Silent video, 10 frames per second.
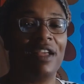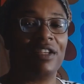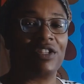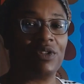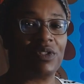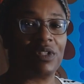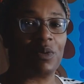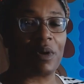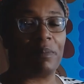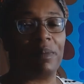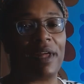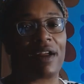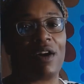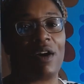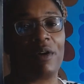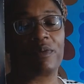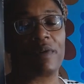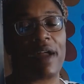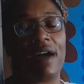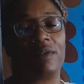She uses the word black all
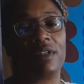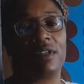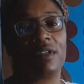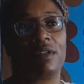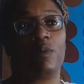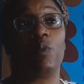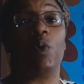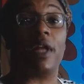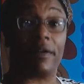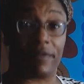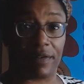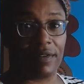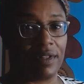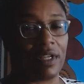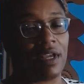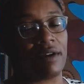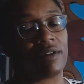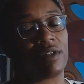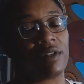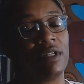throughout whenever the
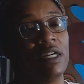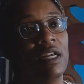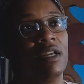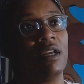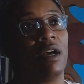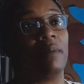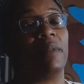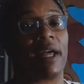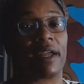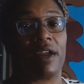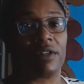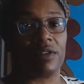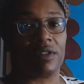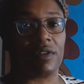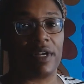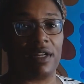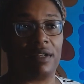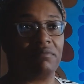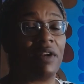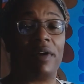character, black characters are in it.
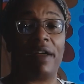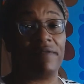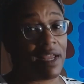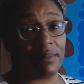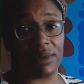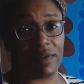They don't have names or